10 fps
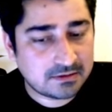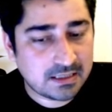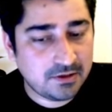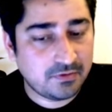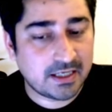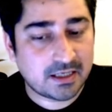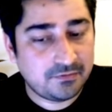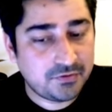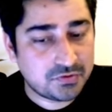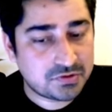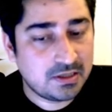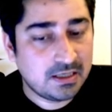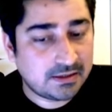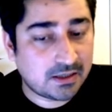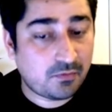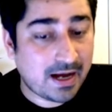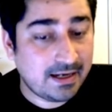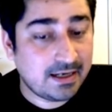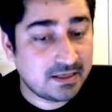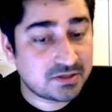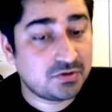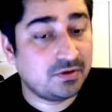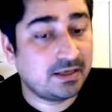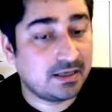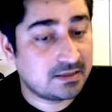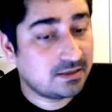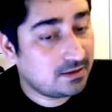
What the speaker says: And you will get confused that why it is doing it.